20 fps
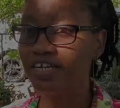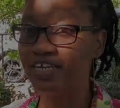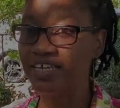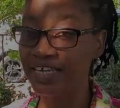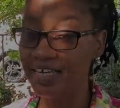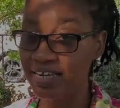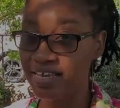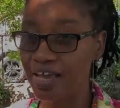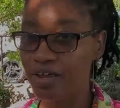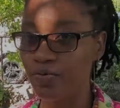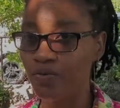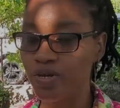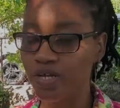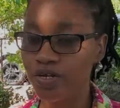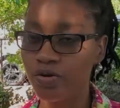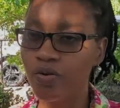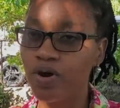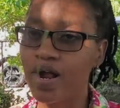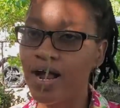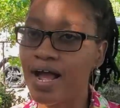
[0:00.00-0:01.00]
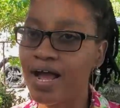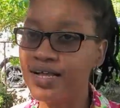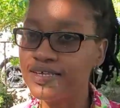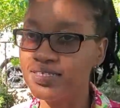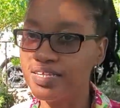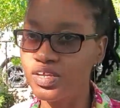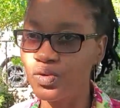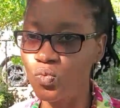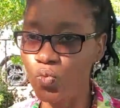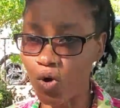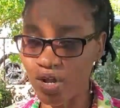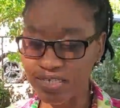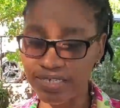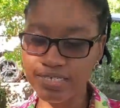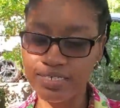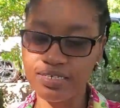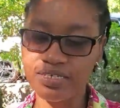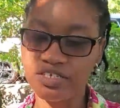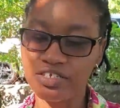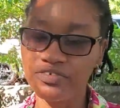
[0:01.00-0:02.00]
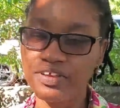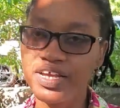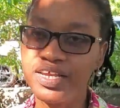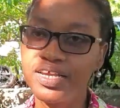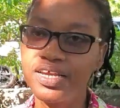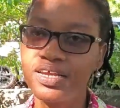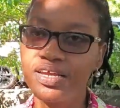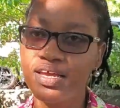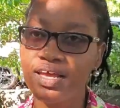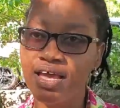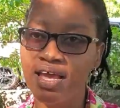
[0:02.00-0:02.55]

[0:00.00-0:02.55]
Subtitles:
Guinea Hen weed, you were asking what it is really.